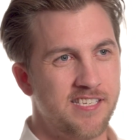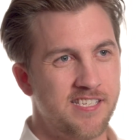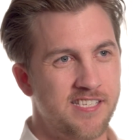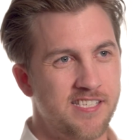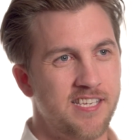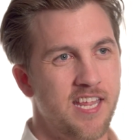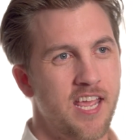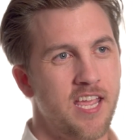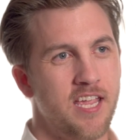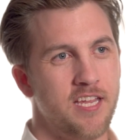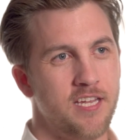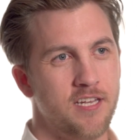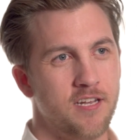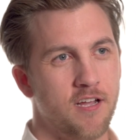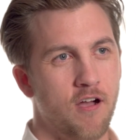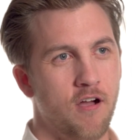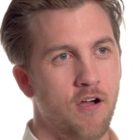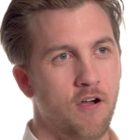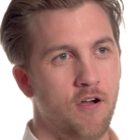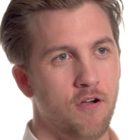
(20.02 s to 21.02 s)
state
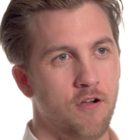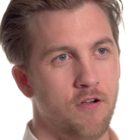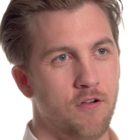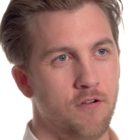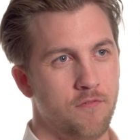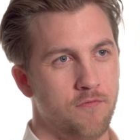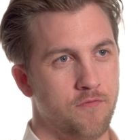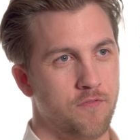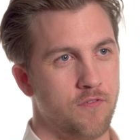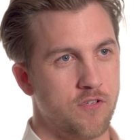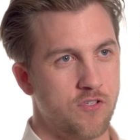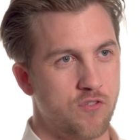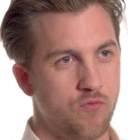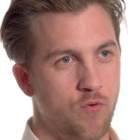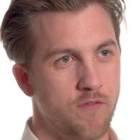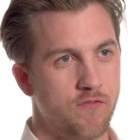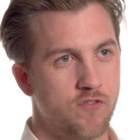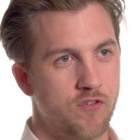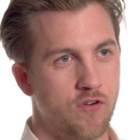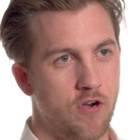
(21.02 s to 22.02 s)
of
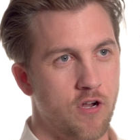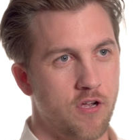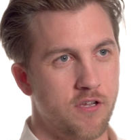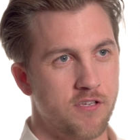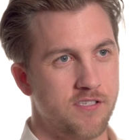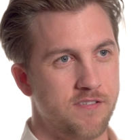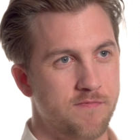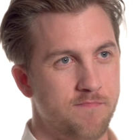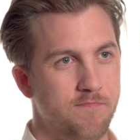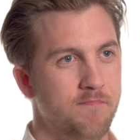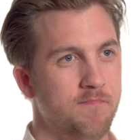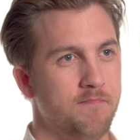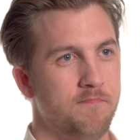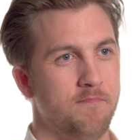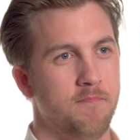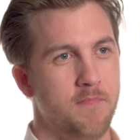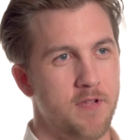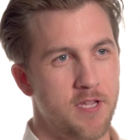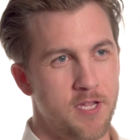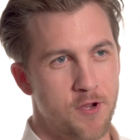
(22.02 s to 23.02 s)
SwiftStraw's
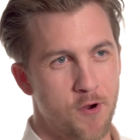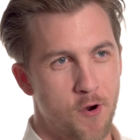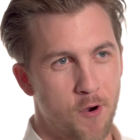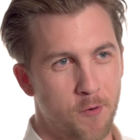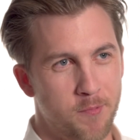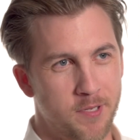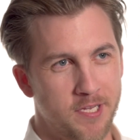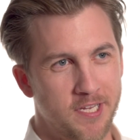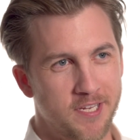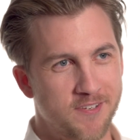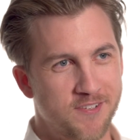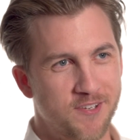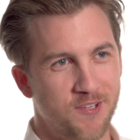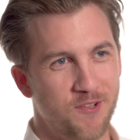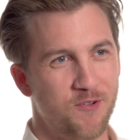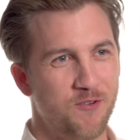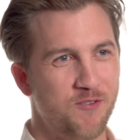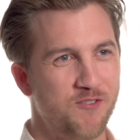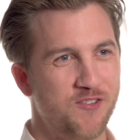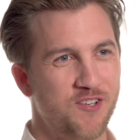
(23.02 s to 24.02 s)
ERP
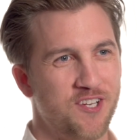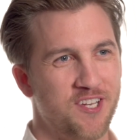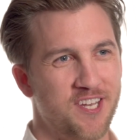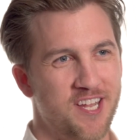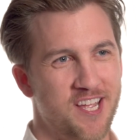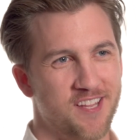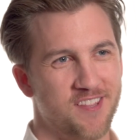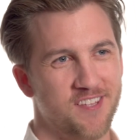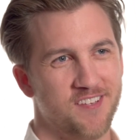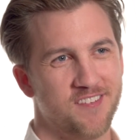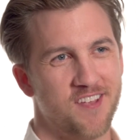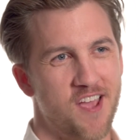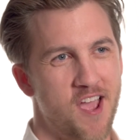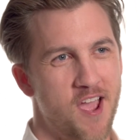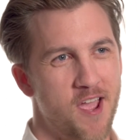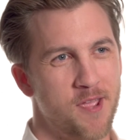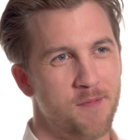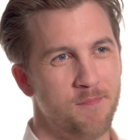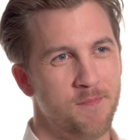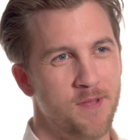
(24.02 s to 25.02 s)
solution at the
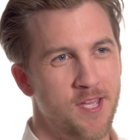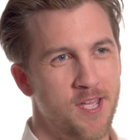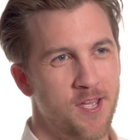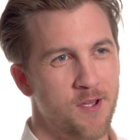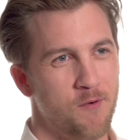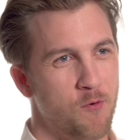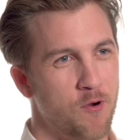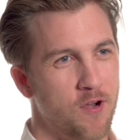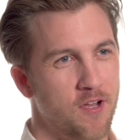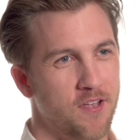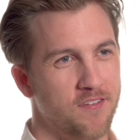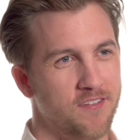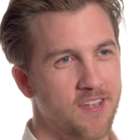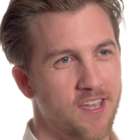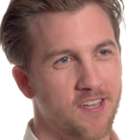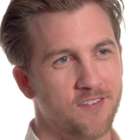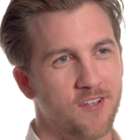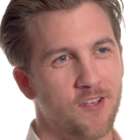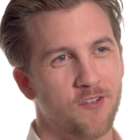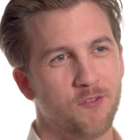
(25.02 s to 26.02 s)
time was
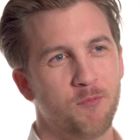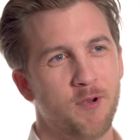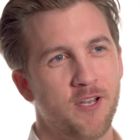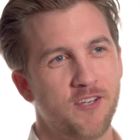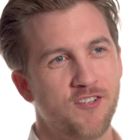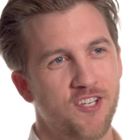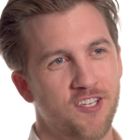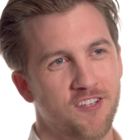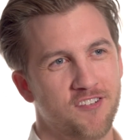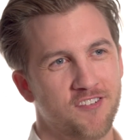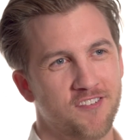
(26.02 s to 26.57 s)
Excel spreadsheets.